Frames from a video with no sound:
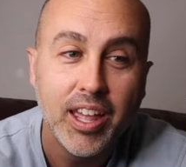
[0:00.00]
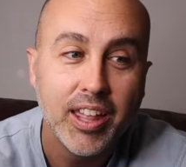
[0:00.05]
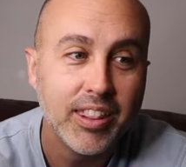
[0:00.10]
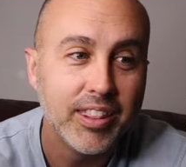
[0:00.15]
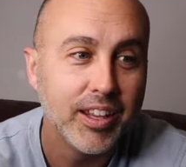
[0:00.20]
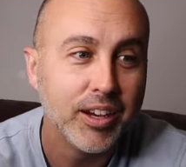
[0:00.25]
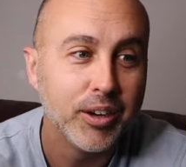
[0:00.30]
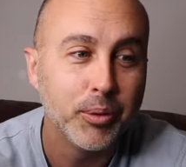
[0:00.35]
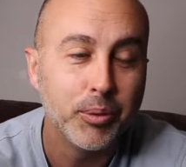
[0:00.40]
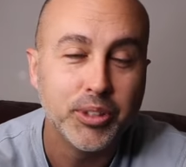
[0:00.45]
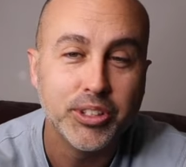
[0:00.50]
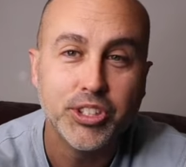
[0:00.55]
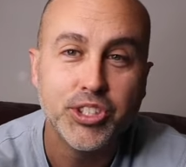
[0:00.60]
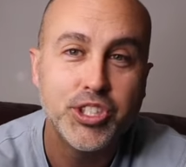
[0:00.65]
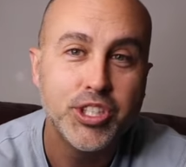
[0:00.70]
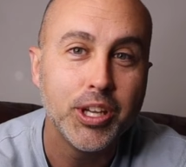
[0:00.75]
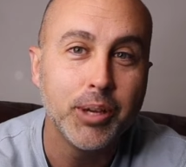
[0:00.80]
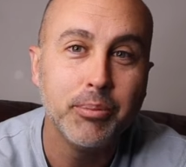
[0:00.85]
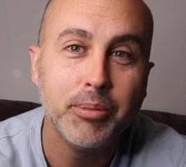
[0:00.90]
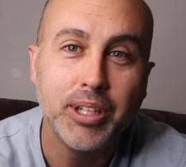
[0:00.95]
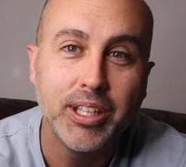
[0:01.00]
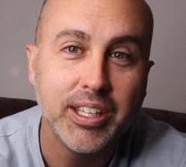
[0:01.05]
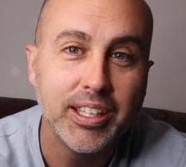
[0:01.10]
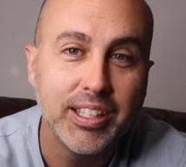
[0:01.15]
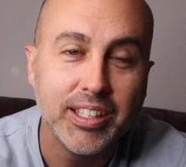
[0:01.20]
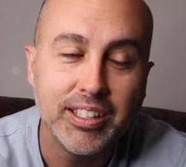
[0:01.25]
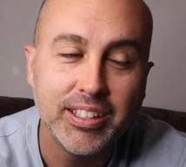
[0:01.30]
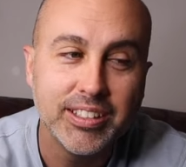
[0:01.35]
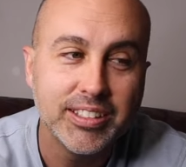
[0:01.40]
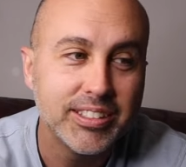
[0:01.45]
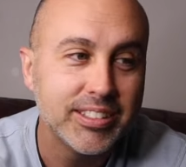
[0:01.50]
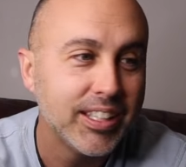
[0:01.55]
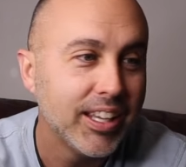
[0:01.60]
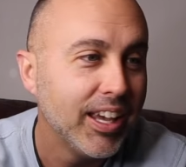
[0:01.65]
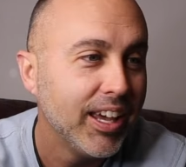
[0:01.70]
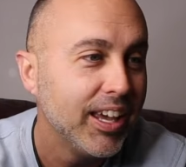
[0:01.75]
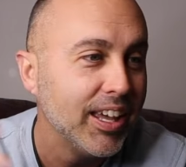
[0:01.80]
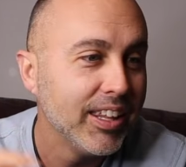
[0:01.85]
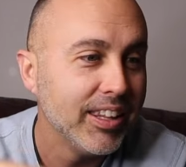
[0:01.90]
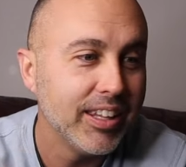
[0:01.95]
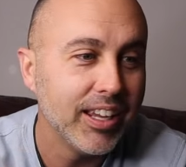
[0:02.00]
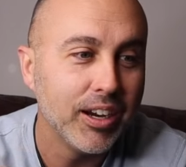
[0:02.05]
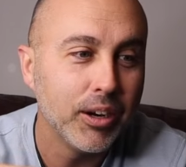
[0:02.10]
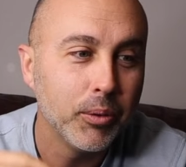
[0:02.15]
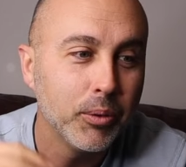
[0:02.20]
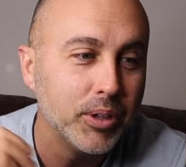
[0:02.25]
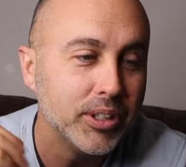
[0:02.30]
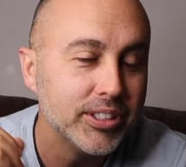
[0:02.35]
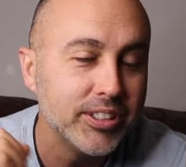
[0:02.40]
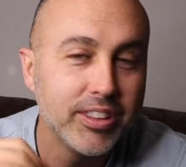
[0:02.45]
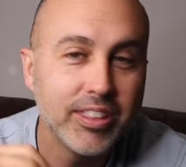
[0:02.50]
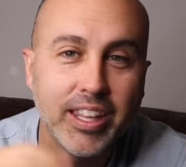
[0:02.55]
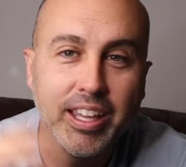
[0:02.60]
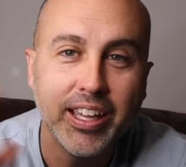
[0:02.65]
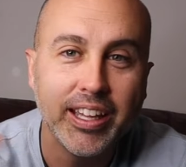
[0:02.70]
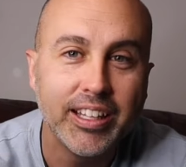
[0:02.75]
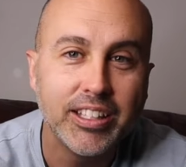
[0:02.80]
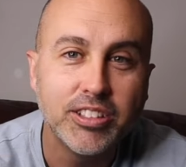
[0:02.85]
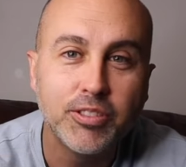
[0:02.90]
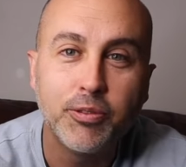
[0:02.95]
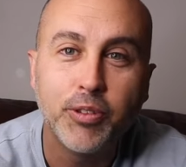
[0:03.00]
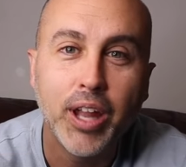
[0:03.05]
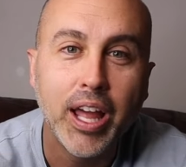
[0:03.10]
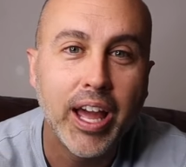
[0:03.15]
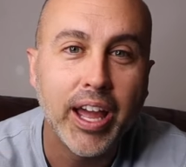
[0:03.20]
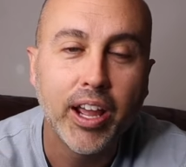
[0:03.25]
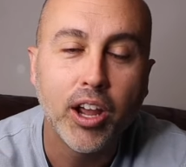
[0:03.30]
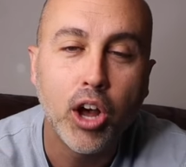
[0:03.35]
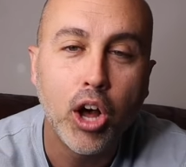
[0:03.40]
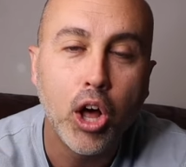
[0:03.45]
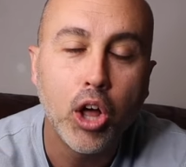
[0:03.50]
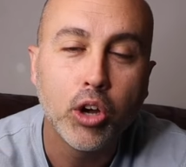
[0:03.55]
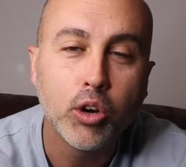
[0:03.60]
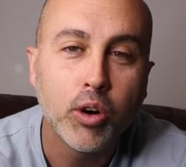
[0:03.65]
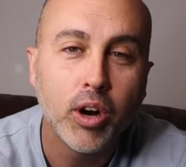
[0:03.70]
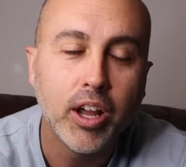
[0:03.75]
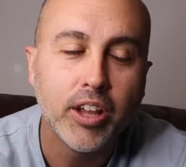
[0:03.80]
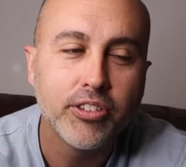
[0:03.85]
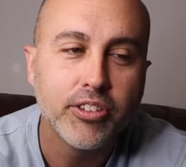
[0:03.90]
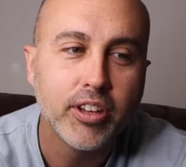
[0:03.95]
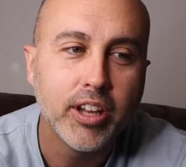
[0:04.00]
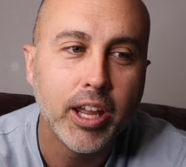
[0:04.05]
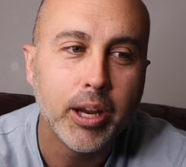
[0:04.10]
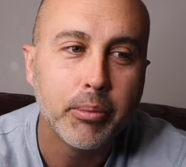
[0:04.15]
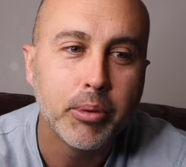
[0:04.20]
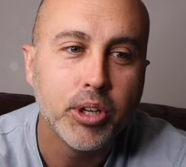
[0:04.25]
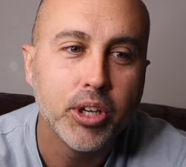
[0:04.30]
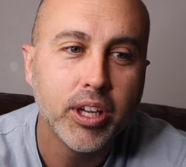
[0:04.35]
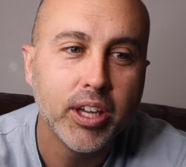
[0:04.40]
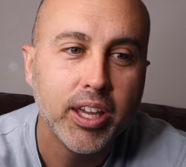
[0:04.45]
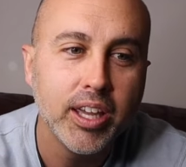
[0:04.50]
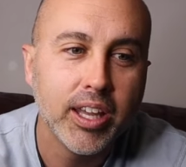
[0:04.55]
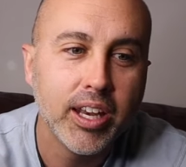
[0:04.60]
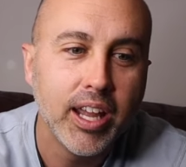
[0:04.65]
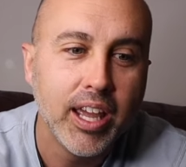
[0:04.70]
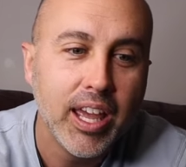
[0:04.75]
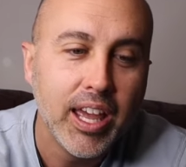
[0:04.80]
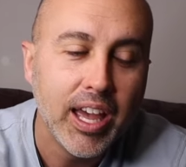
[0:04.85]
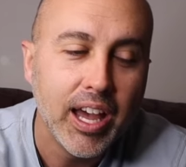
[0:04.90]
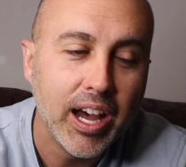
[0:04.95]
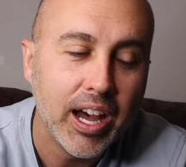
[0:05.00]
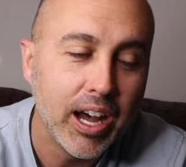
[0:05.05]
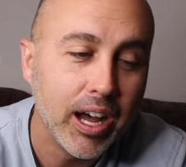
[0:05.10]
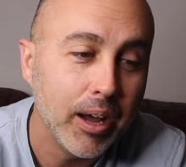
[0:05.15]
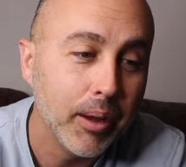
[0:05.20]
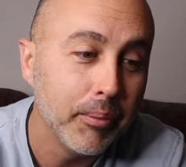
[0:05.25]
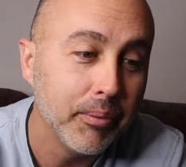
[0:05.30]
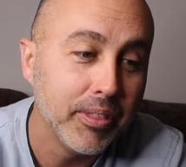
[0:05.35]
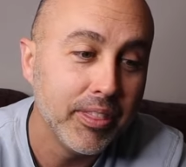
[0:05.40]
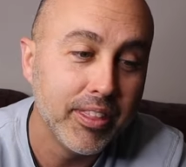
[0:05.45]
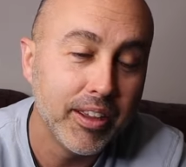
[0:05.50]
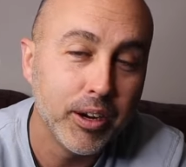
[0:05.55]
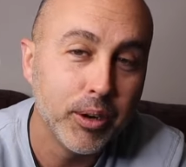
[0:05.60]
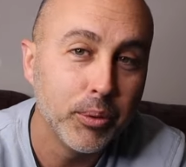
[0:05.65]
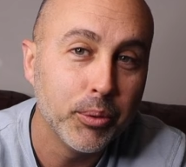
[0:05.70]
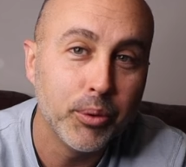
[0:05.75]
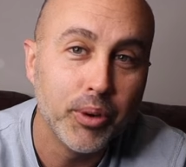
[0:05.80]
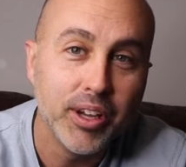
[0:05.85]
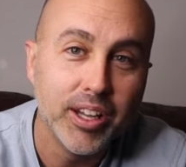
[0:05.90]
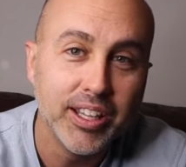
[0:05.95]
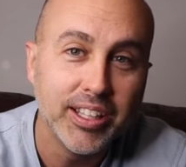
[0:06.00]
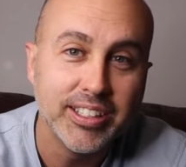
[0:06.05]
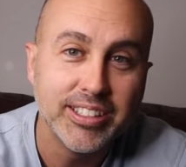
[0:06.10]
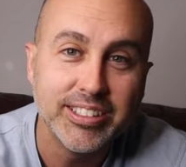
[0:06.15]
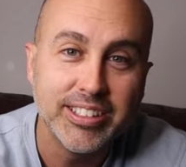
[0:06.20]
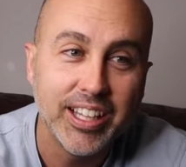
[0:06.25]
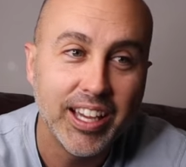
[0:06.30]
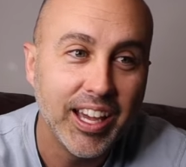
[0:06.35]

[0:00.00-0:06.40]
There was chimneys. There was things flying all across the neighborhood. Um, there was...